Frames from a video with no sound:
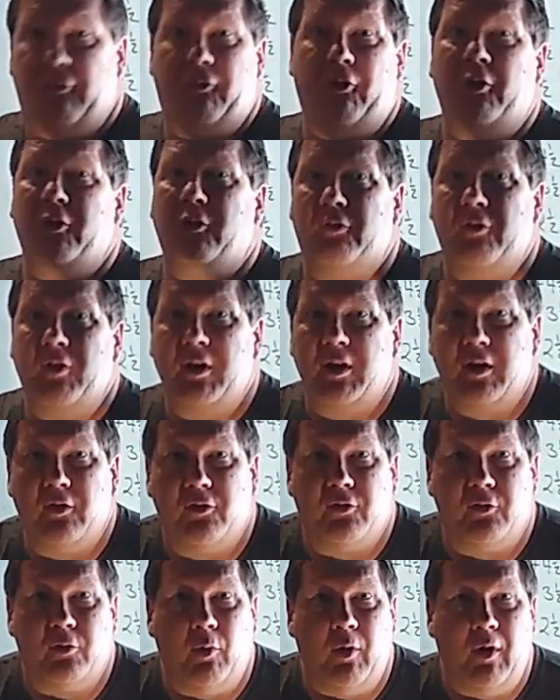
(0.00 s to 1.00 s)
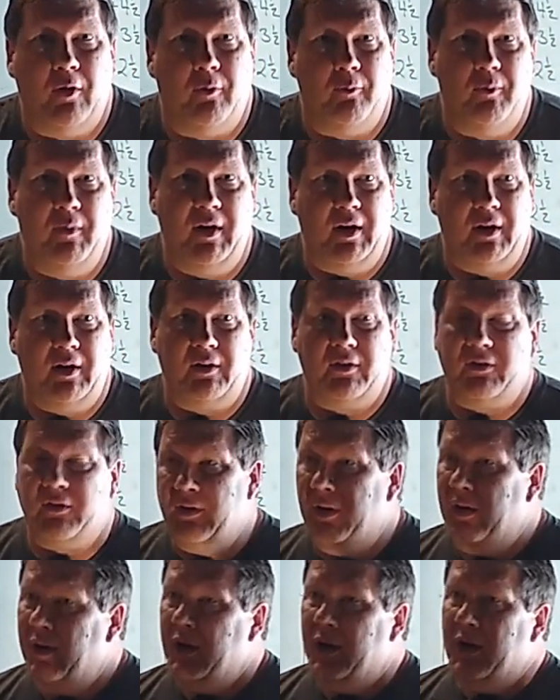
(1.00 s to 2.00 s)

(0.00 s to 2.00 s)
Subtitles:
first video is 12 minutes.